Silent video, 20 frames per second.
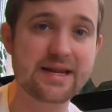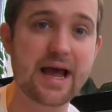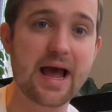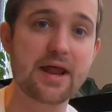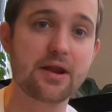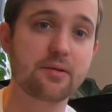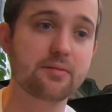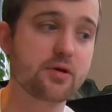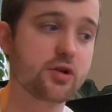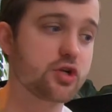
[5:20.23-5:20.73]

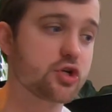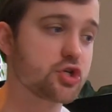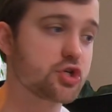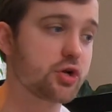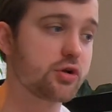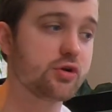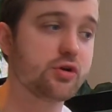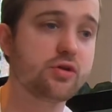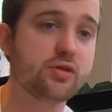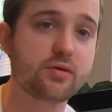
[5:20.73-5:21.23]
and I'm going to
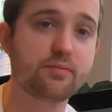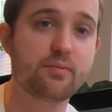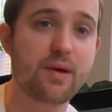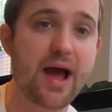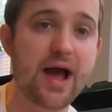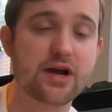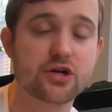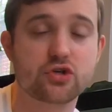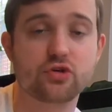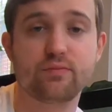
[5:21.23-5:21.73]
show you the
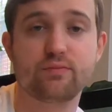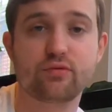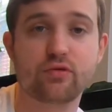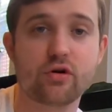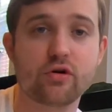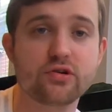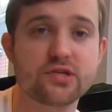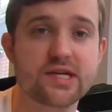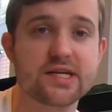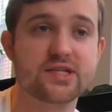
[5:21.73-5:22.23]
actual
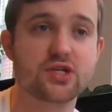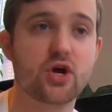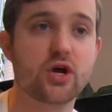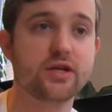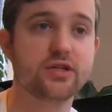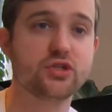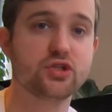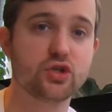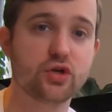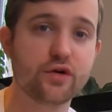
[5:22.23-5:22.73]
process
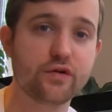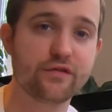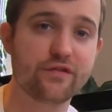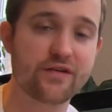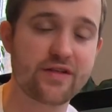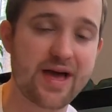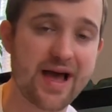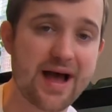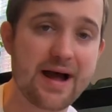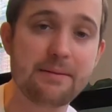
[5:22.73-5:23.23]
I do
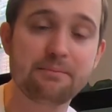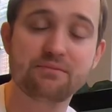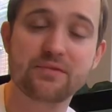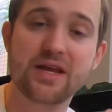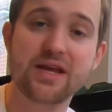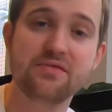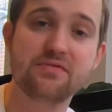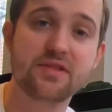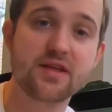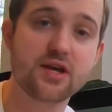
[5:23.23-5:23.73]
for that
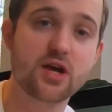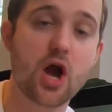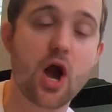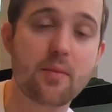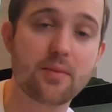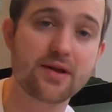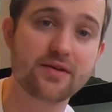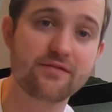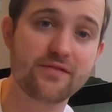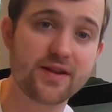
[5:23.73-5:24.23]
in the
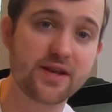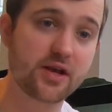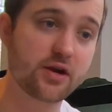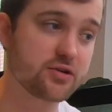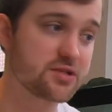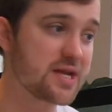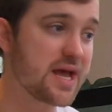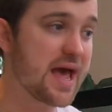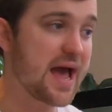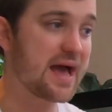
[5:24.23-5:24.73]
coming
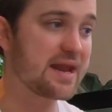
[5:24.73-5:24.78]
videos,